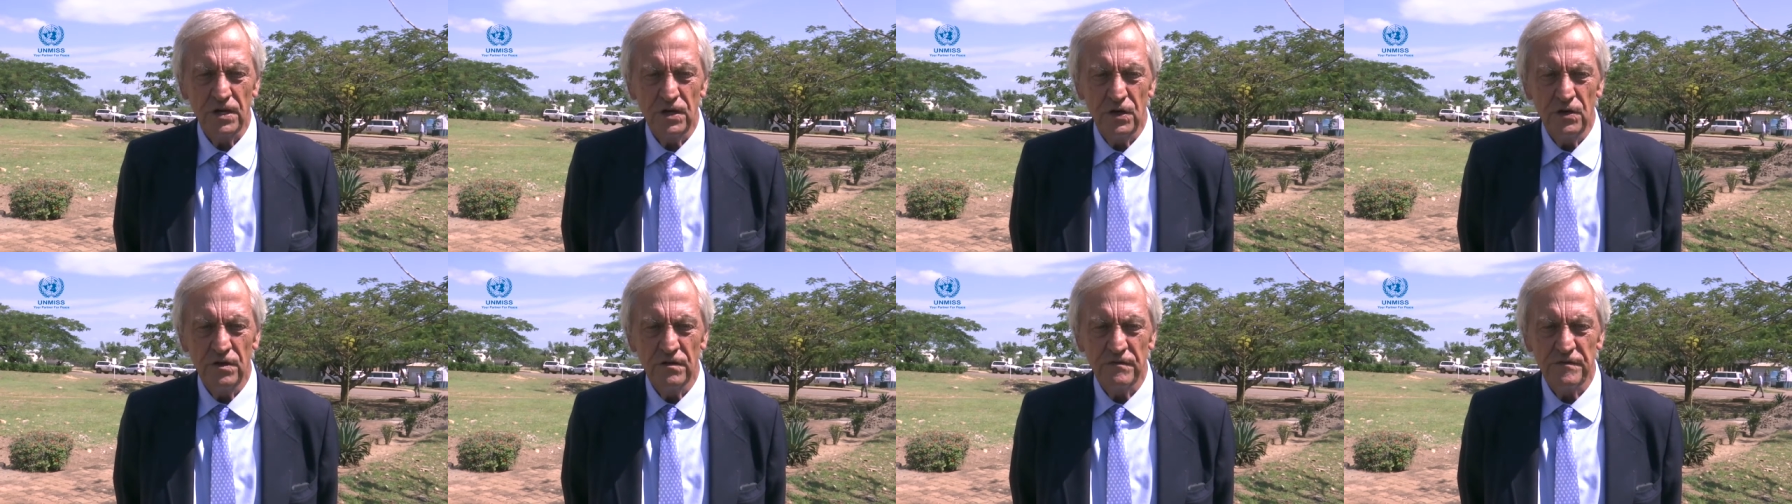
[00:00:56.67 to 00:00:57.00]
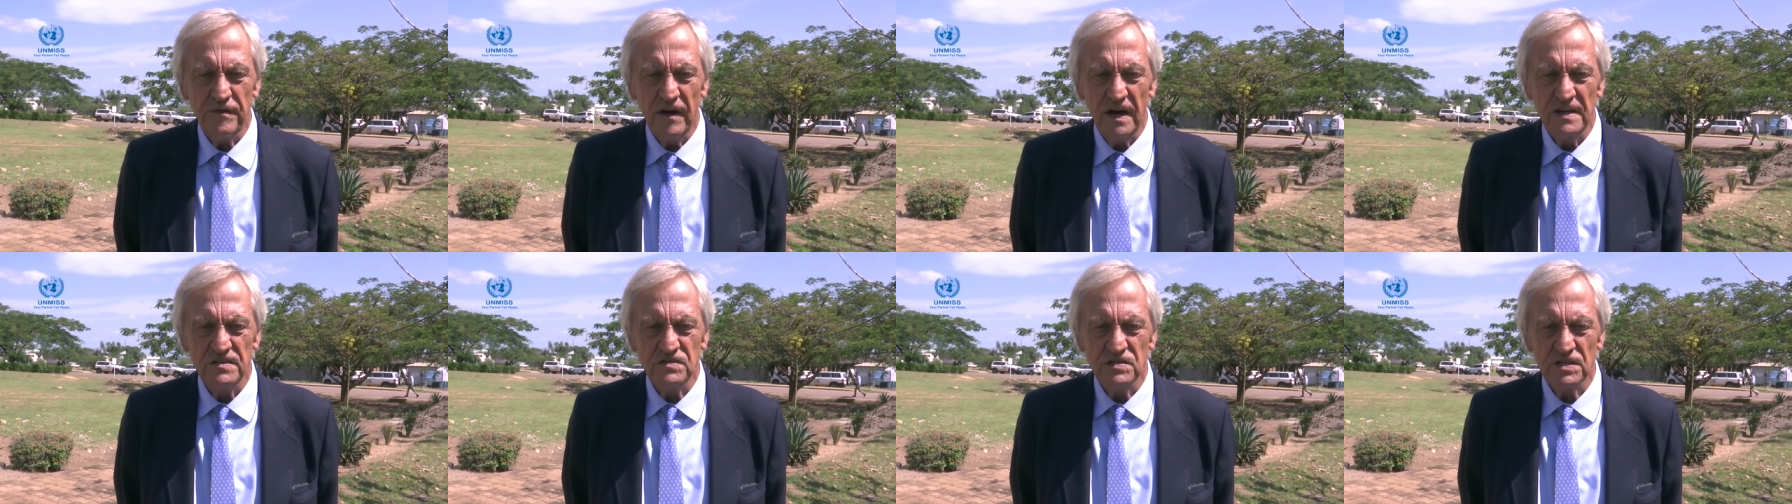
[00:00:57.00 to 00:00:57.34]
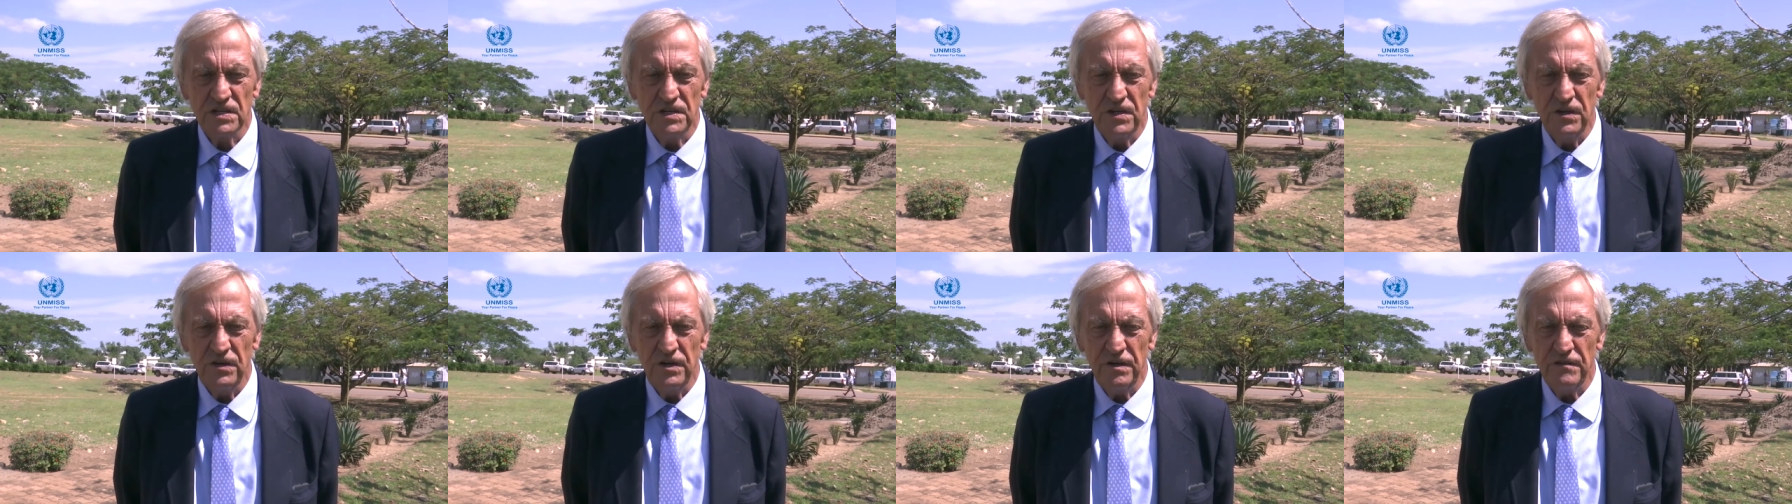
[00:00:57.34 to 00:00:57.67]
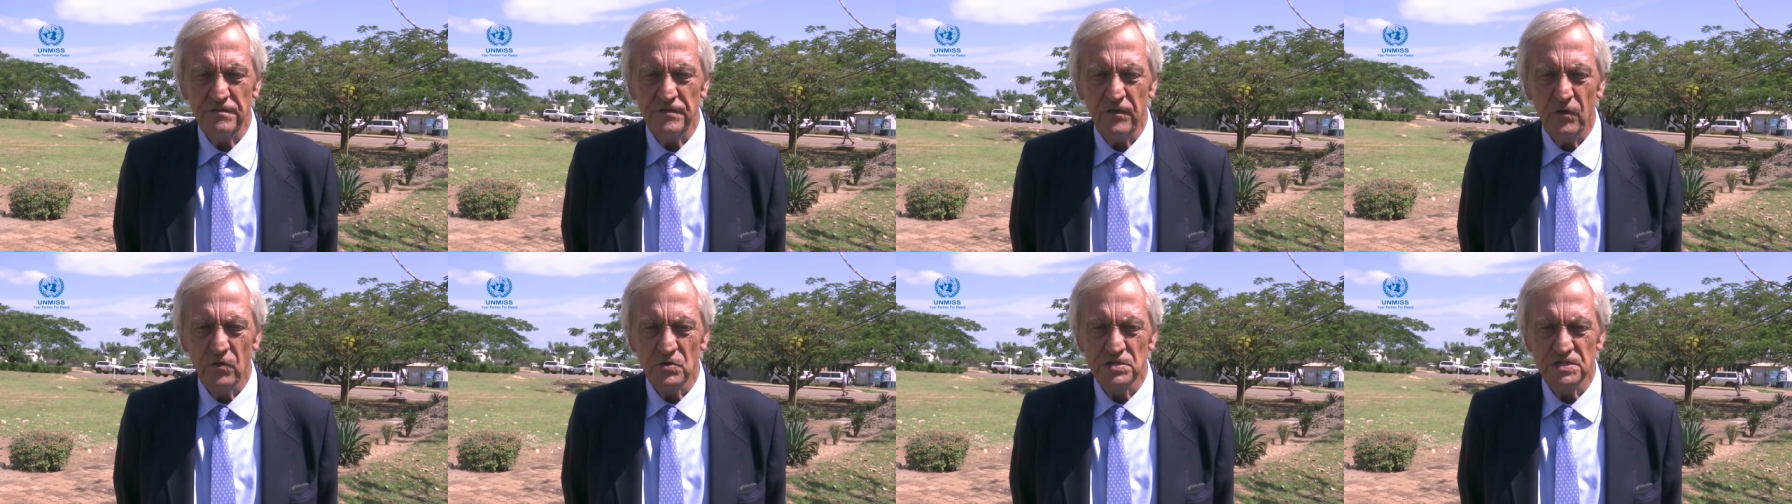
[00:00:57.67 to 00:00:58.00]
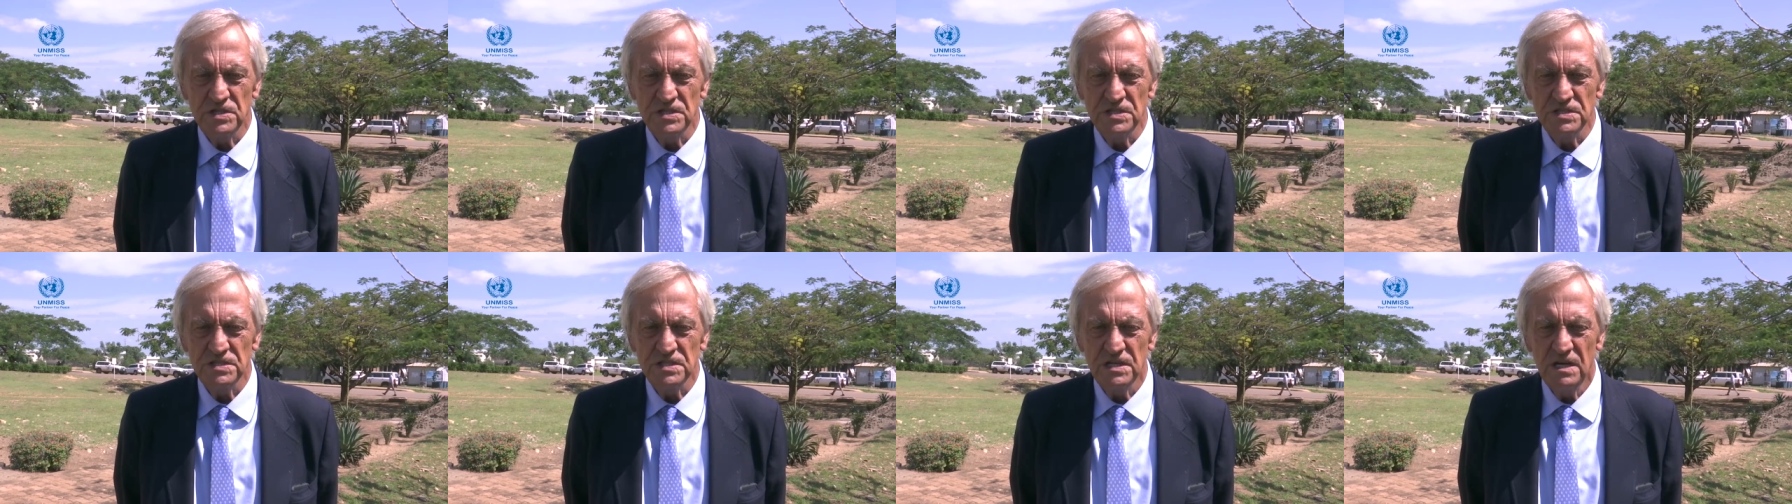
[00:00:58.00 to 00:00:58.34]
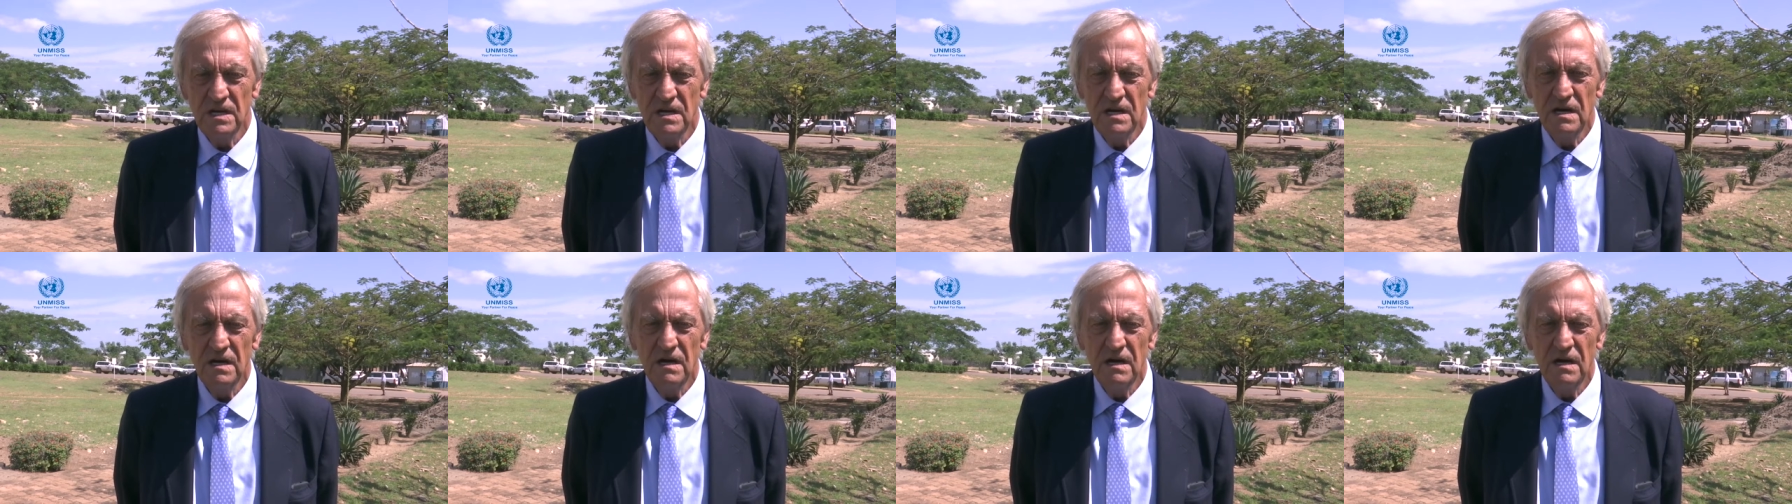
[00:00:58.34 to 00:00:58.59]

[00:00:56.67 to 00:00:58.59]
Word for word: unified security forces,